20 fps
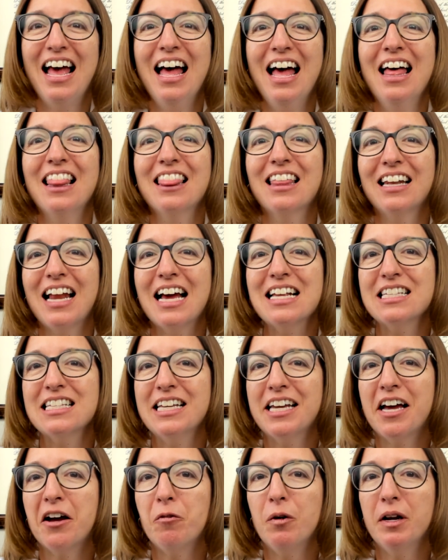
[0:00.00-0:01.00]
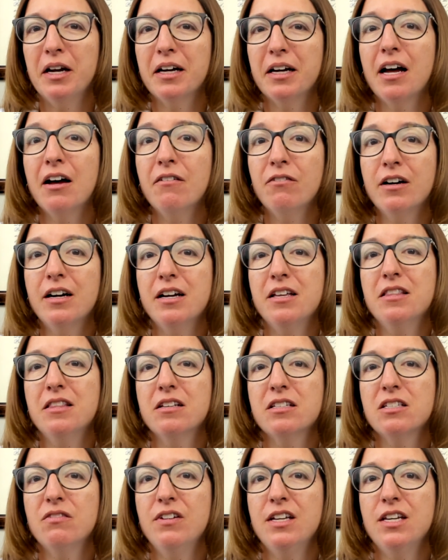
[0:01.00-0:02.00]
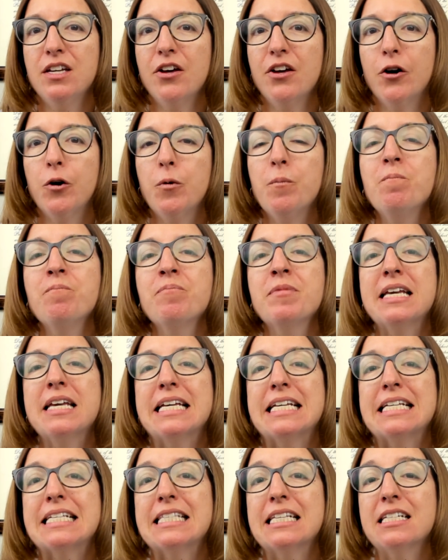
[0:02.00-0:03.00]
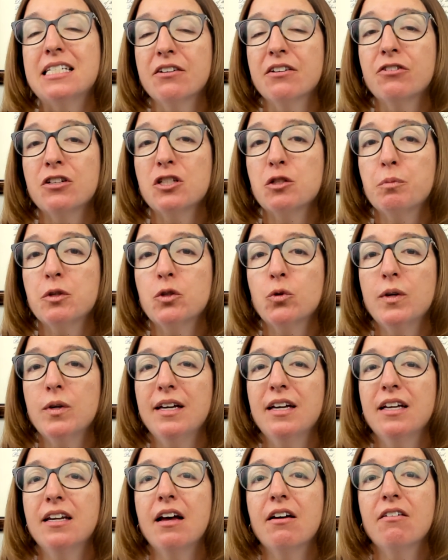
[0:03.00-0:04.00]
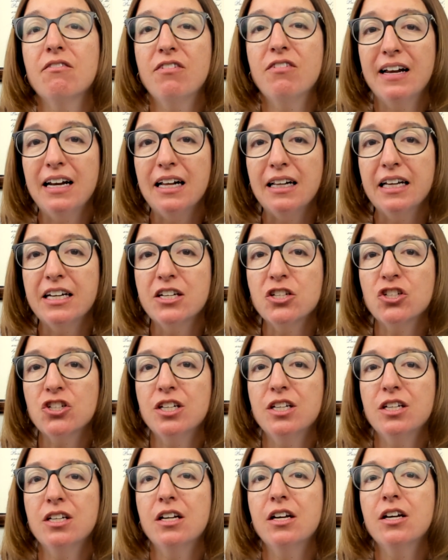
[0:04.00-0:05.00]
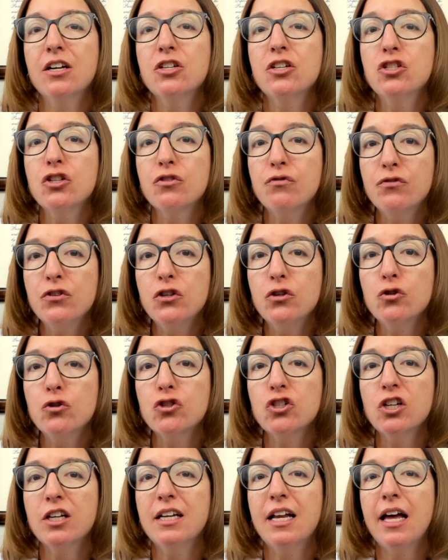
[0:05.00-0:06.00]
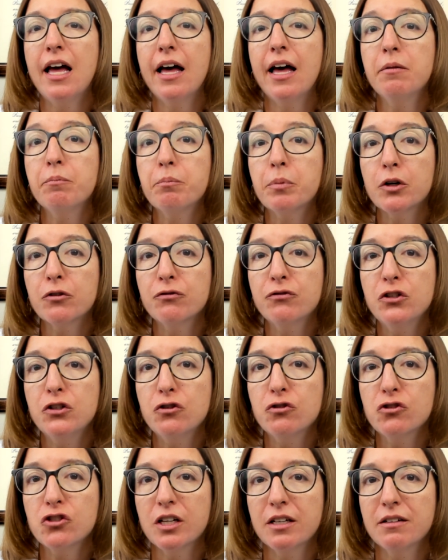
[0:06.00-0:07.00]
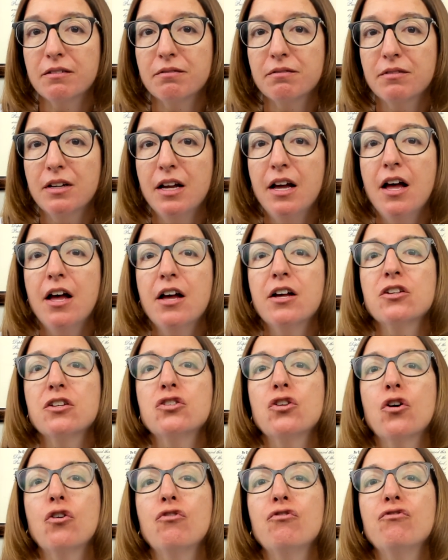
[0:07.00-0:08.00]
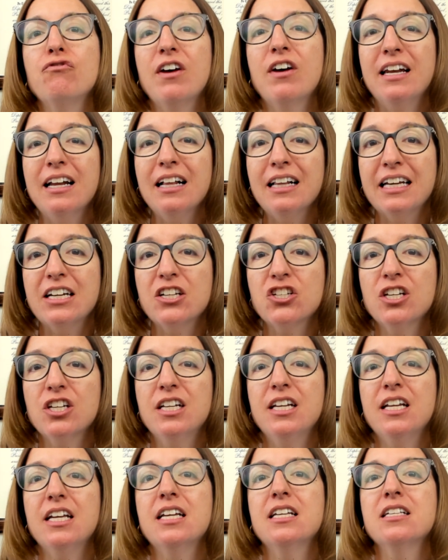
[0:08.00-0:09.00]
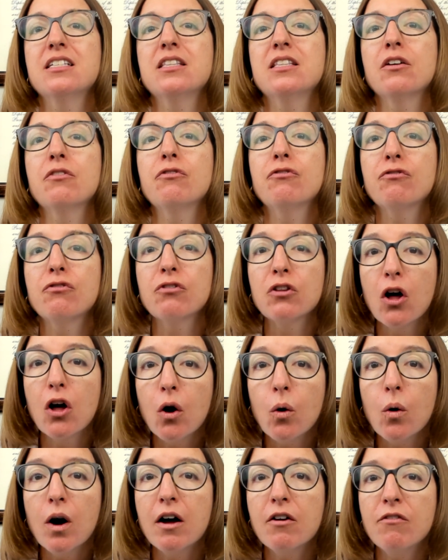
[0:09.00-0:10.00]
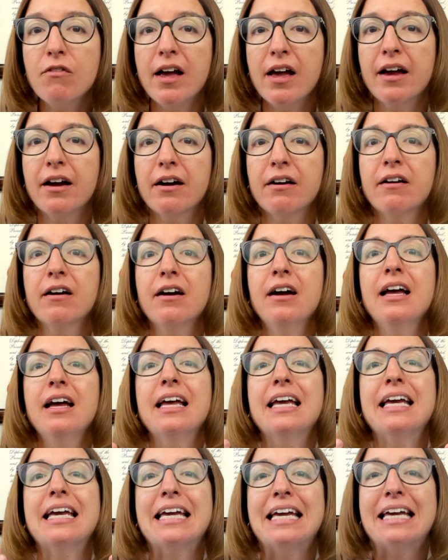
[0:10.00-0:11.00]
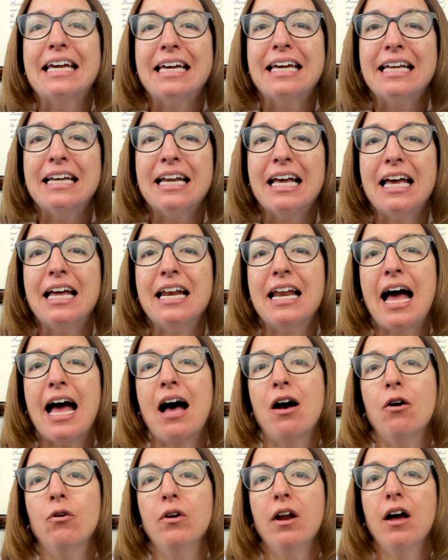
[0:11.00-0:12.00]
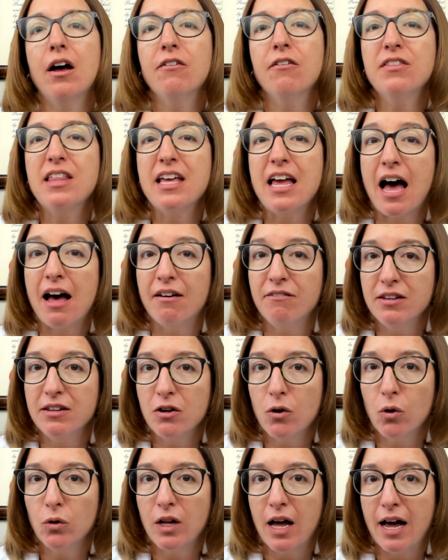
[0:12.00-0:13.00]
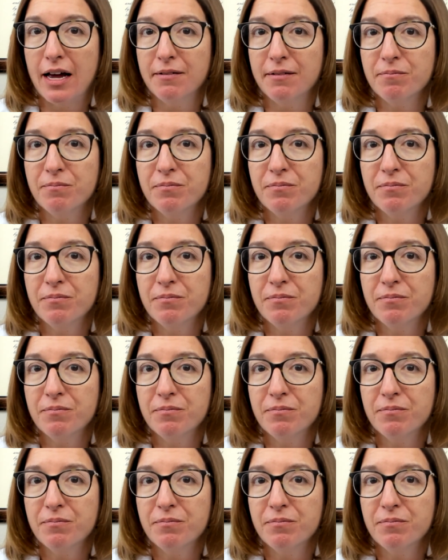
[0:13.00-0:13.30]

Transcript: The last thing I want to cover in this video is the difference between ventilation, diffusion, and perfusion. So ventilation is the flow of air in and out of the alveoli.